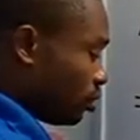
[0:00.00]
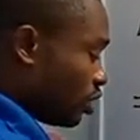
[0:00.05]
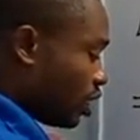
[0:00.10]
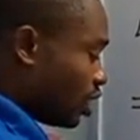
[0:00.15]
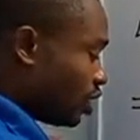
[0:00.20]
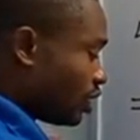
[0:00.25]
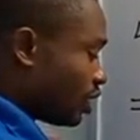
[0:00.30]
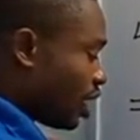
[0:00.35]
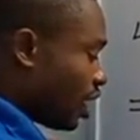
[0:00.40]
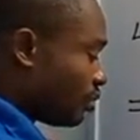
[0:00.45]

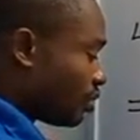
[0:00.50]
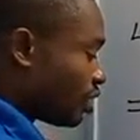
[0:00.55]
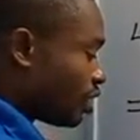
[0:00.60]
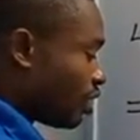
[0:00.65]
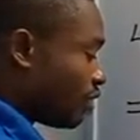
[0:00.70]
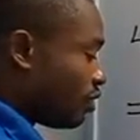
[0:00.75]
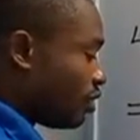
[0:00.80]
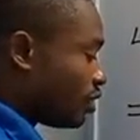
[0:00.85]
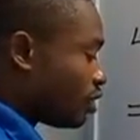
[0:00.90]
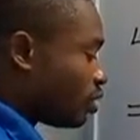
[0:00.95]
Then times
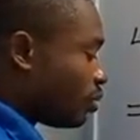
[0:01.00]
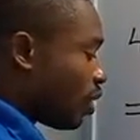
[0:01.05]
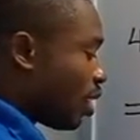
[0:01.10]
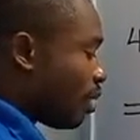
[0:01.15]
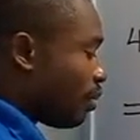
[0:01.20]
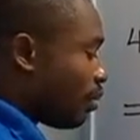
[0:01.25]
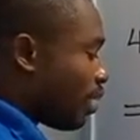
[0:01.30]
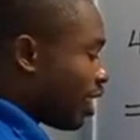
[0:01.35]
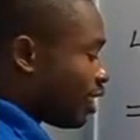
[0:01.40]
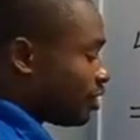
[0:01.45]
10 raised to the
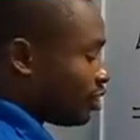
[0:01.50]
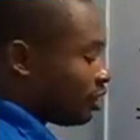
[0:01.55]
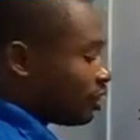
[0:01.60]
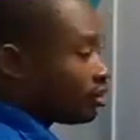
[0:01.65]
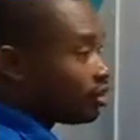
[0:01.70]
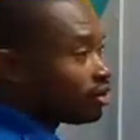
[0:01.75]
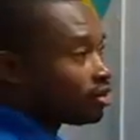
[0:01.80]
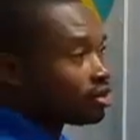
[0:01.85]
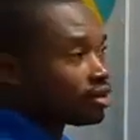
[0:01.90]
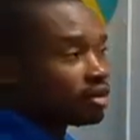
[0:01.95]
power
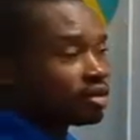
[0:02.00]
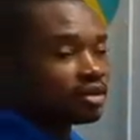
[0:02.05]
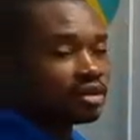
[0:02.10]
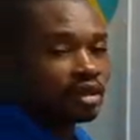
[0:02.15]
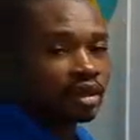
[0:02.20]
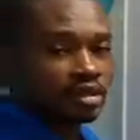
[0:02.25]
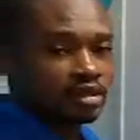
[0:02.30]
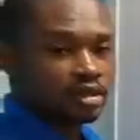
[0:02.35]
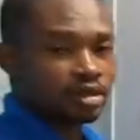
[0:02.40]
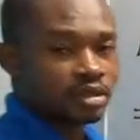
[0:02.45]
minus
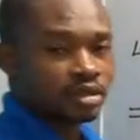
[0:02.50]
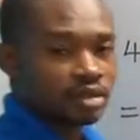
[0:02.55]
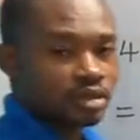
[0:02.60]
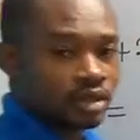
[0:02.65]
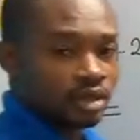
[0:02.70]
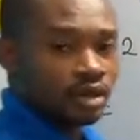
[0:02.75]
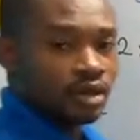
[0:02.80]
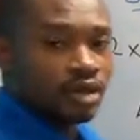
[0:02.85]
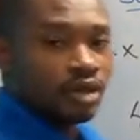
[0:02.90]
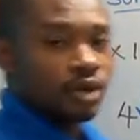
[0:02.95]

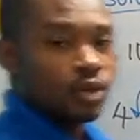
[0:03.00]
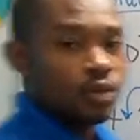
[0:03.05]
6.